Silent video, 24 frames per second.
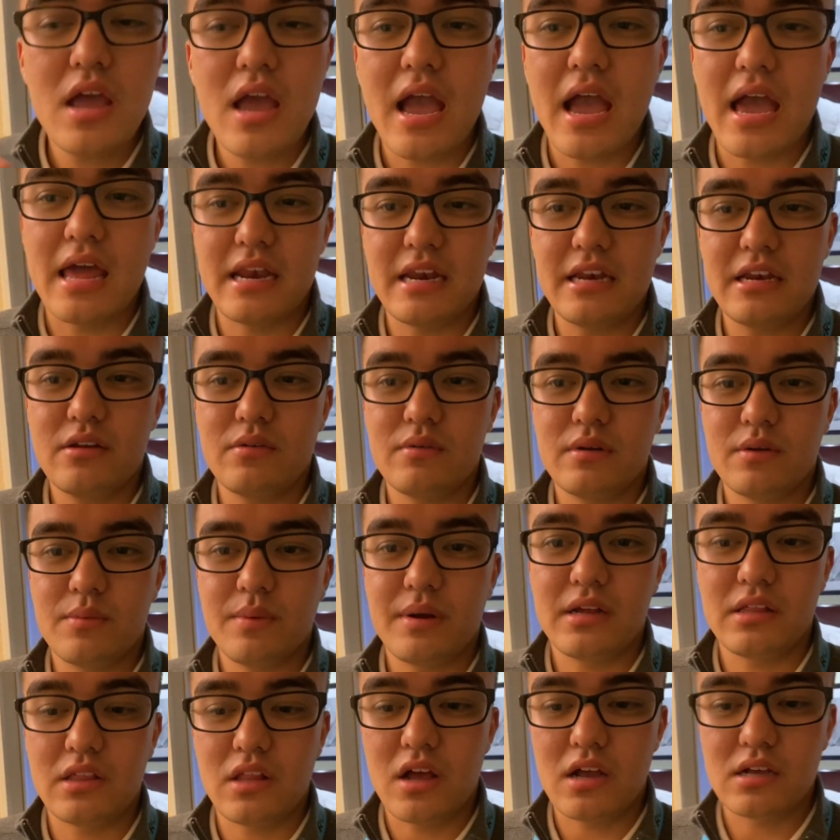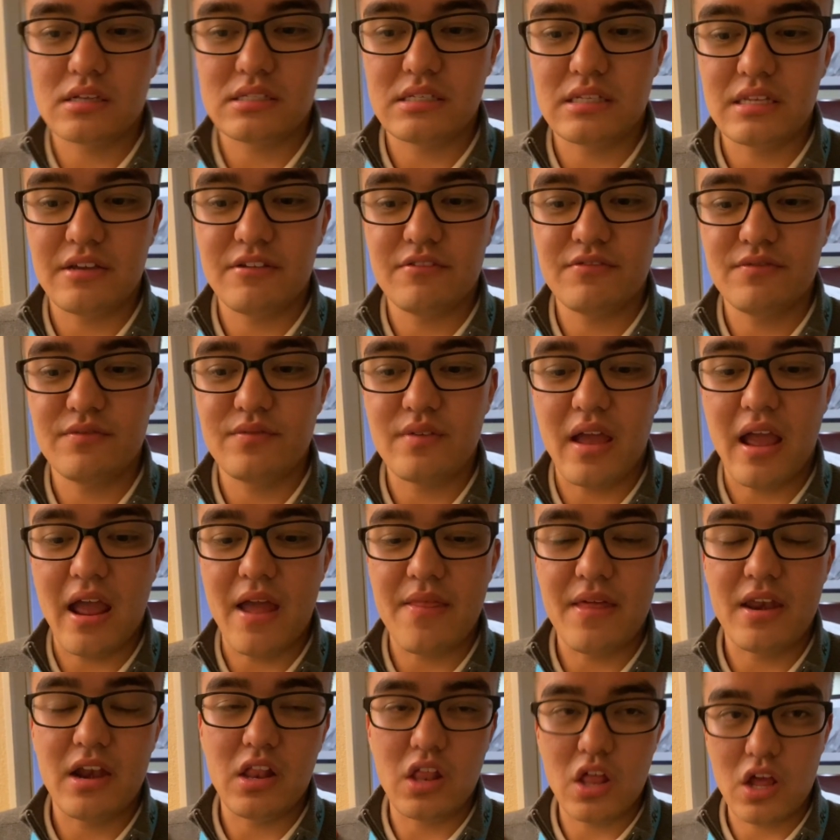and I didn't want to wear a long sleeve and
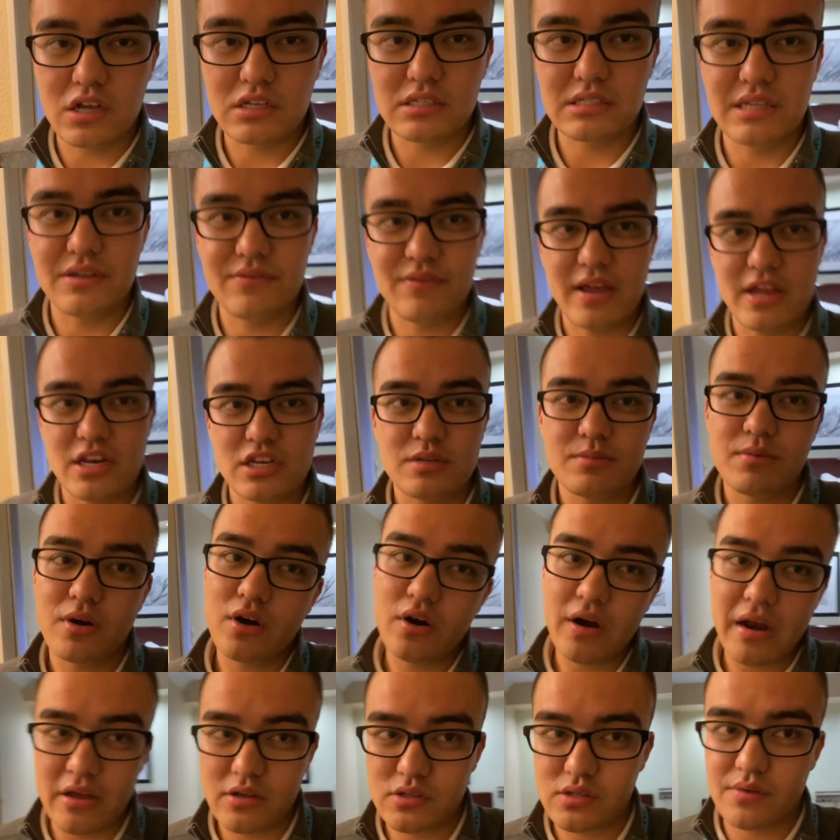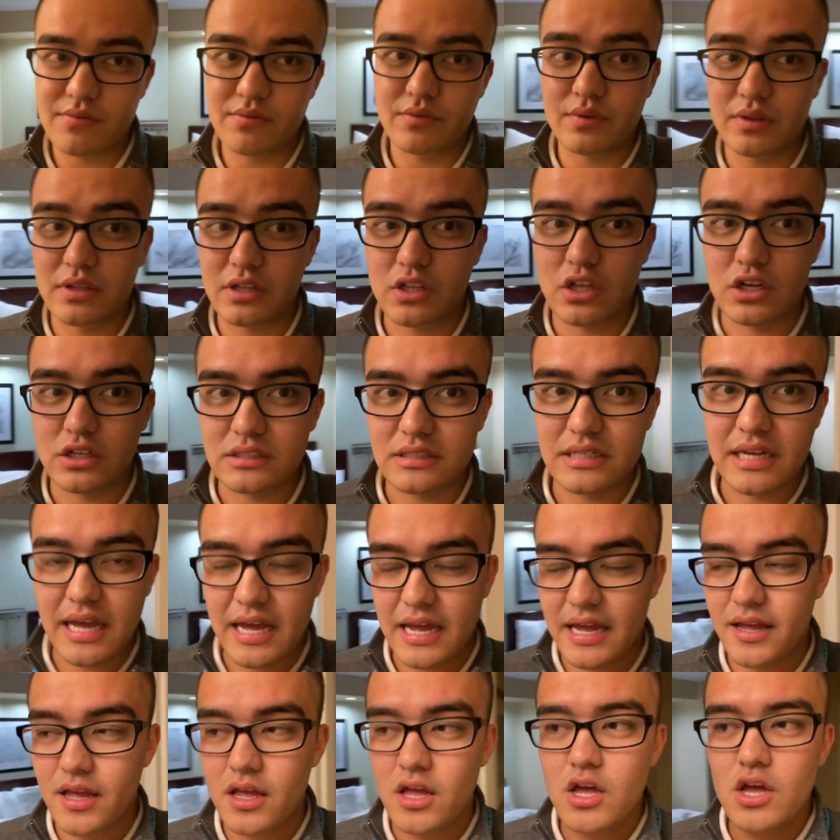then a long sleeve, and tomorrow I also have a really long
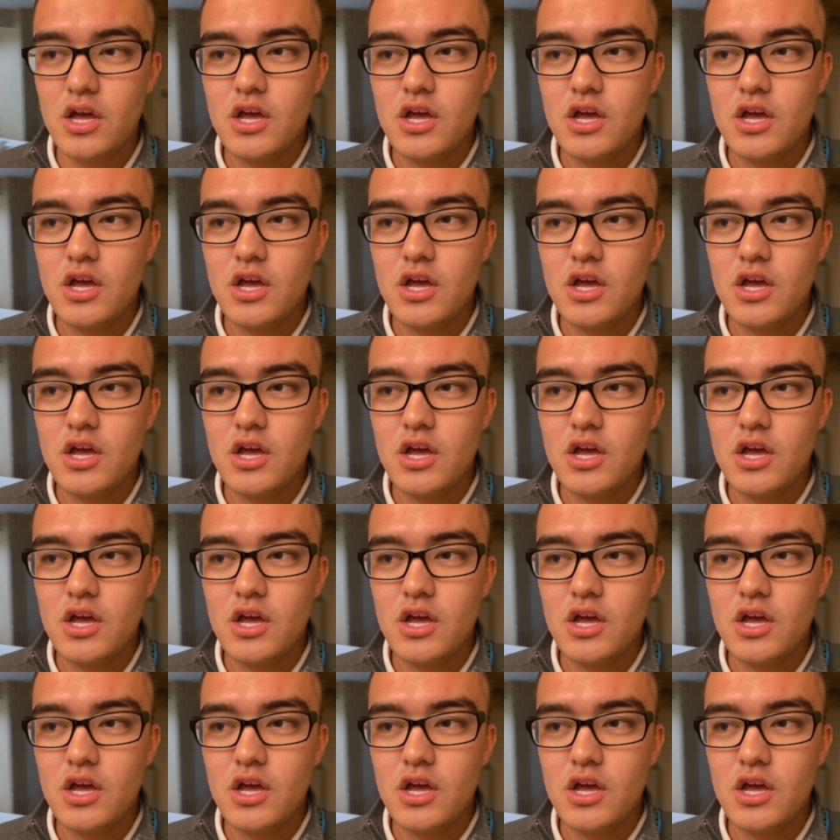day,